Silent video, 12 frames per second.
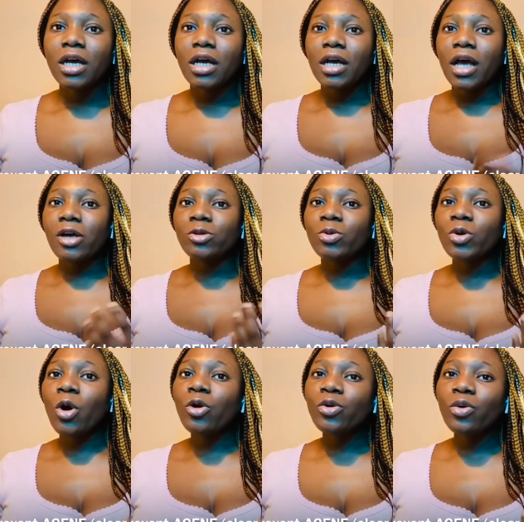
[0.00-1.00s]
As we
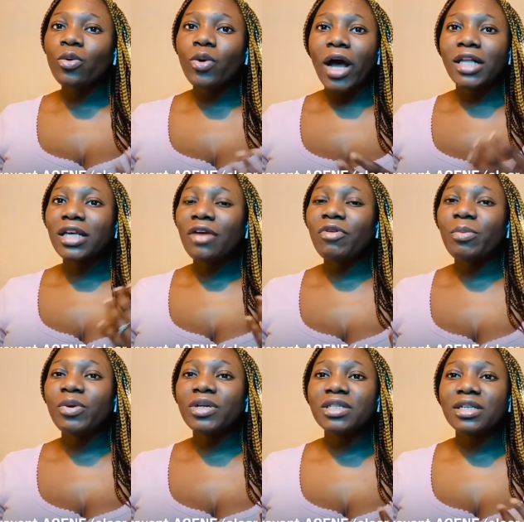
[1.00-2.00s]
all know, at every
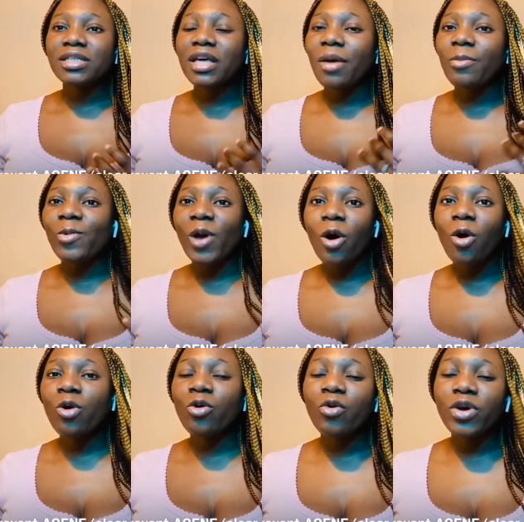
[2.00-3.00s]
point in time, we are all
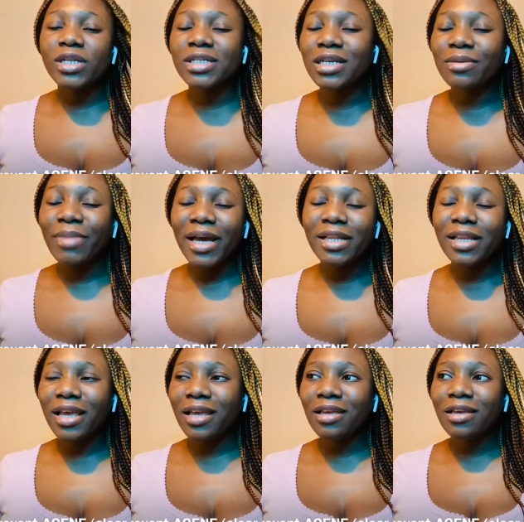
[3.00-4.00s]
growing day by
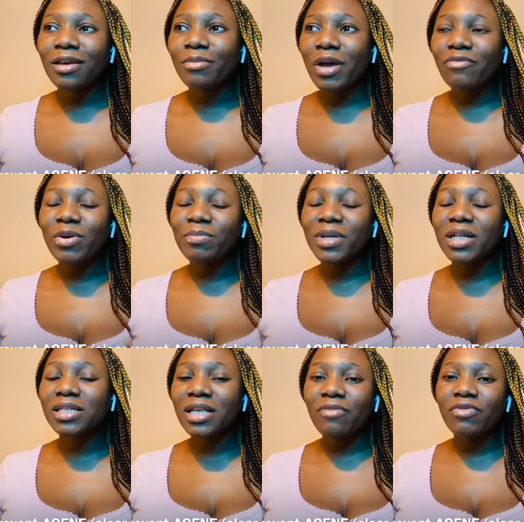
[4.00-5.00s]
day, every
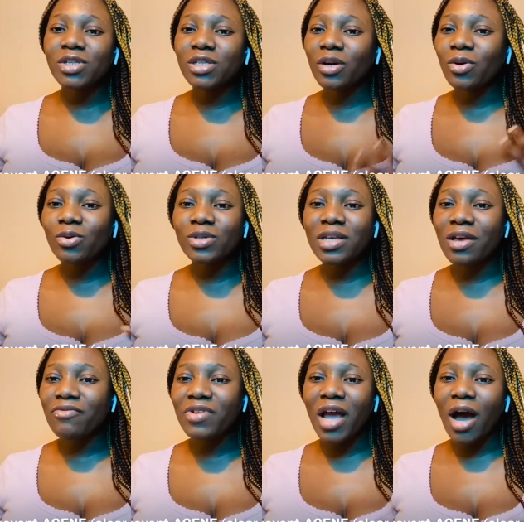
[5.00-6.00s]
minute, every second,
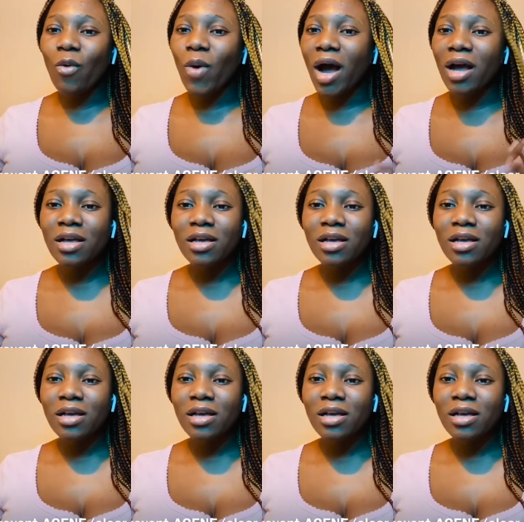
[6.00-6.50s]
every hour.